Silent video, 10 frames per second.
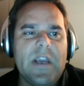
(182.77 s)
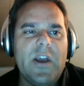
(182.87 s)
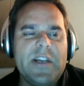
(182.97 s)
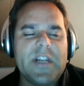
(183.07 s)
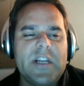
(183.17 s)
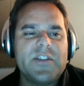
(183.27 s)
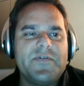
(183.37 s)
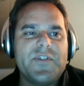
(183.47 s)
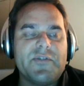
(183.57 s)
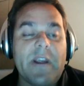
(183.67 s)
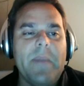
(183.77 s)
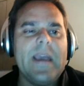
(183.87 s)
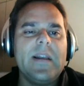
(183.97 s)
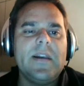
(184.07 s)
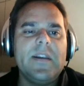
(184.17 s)
early days of direct
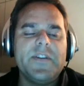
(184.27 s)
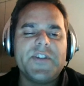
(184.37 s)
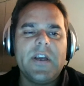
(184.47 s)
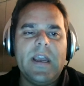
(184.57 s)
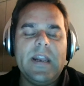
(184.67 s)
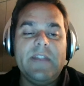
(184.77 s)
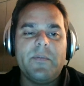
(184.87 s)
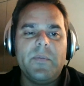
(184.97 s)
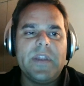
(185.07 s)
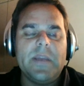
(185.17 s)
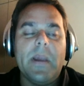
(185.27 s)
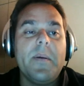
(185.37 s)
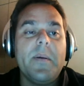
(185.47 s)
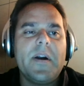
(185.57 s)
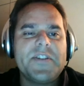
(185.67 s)
mail and even with email
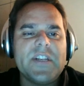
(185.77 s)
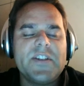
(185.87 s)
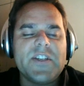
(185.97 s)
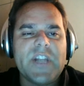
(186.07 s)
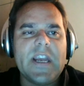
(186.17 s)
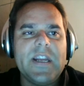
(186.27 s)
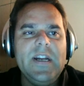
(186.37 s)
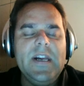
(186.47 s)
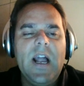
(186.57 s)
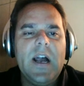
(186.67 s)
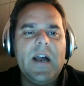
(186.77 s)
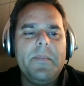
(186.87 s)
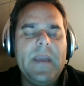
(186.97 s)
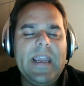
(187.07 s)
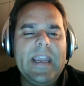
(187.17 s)
marketing today.
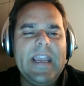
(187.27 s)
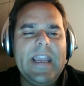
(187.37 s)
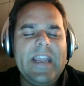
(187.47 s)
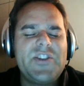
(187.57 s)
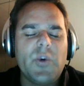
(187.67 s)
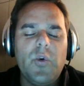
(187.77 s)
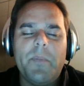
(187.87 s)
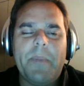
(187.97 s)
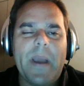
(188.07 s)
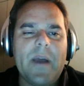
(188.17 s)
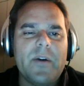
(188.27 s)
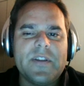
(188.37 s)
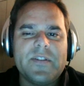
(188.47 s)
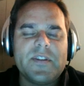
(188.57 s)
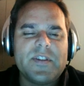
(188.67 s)
It's all about
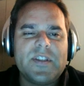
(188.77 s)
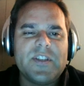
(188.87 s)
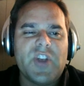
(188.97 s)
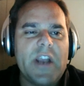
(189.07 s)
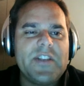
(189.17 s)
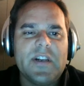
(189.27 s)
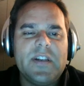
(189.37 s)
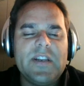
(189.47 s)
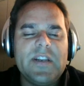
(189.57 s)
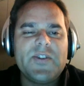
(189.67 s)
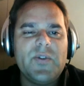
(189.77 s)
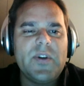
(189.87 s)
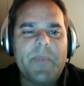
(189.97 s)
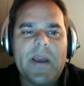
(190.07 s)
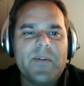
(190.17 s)
the title. It's all
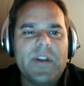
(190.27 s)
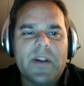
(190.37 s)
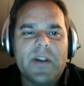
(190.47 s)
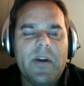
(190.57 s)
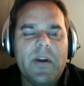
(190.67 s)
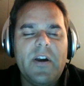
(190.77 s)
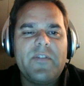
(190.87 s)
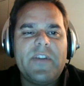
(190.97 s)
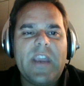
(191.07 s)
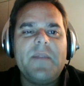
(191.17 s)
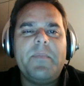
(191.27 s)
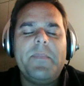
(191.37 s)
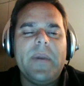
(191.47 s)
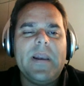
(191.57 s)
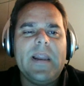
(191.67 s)
about of getting
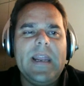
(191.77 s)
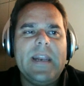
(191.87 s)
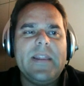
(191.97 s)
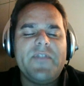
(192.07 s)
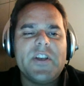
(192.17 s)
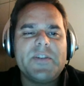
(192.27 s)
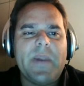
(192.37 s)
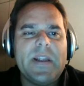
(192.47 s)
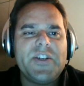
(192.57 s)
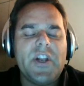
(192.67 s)
people in the first place.